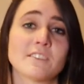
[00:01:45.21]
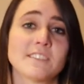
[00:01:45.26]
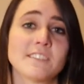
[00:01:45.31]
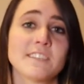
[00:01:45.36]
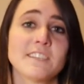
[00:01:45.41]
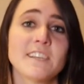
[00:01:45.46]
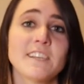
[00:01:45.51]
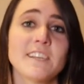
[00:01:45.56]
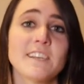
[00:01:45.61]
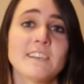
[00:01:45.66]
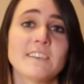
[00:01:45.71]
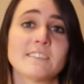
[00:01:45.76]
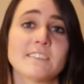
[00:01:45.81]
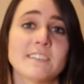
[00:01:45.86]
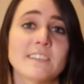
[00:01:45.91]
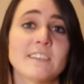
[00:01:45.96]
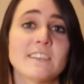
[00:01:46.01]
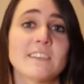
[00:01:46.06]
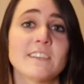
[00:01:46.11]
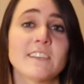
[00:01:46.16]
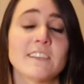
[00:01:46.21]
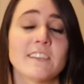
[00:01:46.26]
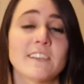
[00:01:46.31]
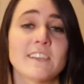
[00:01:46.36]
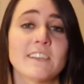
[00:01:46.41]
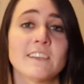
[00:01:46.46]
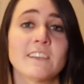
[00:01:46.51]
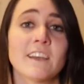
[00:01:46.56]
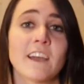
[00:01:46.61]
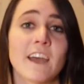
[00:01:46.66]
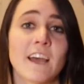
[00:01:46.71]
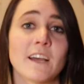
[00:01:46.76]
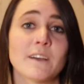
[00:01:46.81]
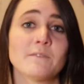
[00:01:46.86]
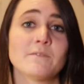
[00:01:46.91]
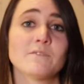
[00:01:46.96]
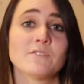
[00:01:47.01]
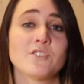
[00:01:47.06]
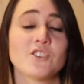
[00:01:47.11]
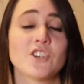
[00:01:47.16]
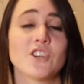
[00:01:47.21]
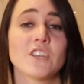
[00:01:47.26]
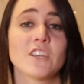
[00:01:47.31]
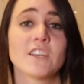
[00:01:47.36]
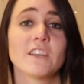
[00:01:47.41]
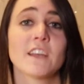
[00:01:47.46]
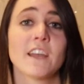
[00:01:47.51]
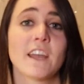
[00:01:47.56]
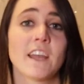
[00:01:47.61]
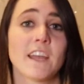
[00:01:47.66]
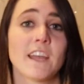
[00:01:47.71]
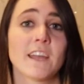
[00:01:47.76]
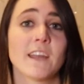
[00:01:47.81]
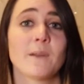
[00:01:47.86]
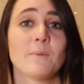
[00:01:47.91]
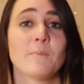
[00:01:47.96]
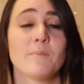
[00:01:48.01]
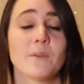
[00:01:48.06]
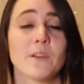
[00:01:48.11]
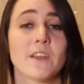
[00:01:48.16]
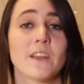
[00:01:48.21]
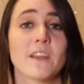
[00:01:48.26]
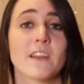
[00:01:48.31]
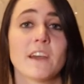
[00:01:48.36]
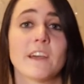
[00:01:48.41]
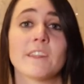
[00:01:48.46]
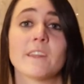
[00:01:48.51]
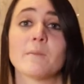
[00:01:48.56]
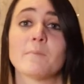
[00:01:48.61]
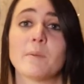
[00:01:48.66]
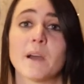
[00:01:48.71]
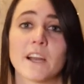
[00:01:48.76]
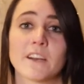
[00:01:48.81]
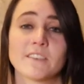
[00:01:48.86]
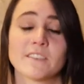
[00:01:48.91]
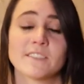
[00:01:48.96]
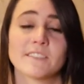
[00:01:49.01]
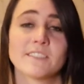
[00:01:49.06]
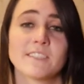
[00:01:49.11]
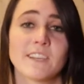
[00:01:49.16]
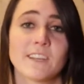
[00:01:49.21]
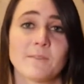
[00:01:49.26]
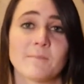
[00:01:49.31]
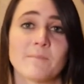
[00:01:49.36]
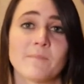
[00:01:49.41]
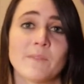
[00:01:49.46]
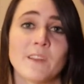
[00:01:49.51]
C, D, E, F, G, A, B, and then back to C.